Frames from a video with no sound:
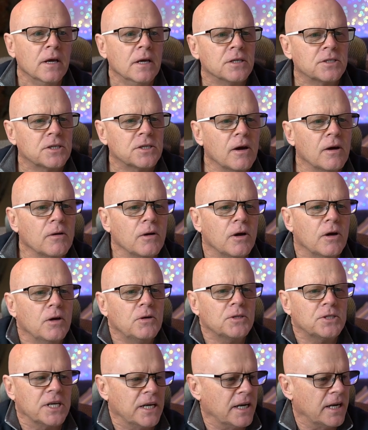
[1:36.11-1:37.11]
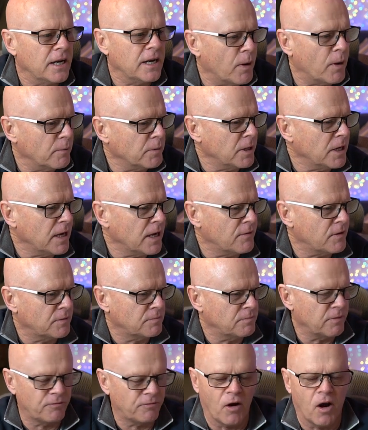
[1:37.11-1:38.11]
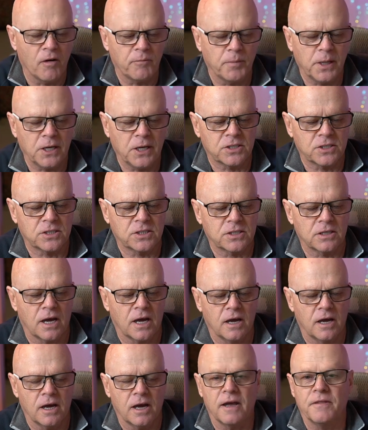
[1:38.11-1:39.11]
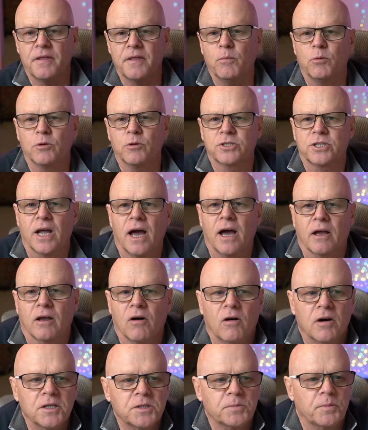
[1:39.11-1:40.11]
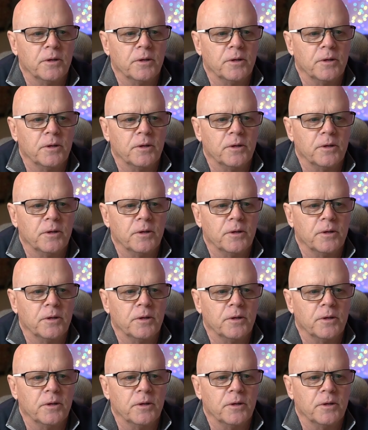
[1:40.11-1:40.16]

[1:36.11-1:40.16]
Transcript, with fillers: So who's in anyway? I'm going to give it five minutes uh, and then we'll start, guys.